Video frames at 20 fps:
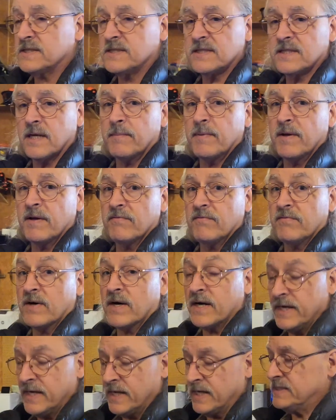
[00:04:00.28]
is going to be a
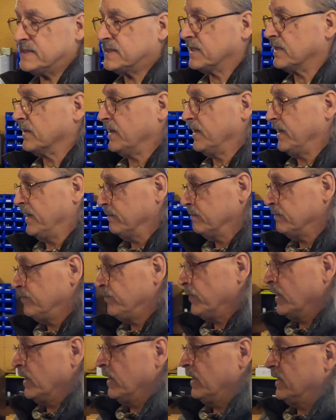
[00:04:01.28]
very nice area
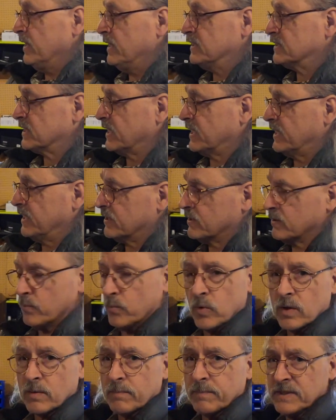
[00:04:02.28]
as I get the
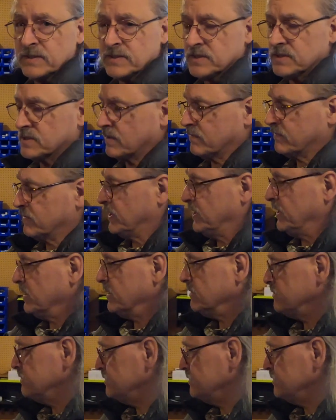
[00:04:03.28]
workbenches over here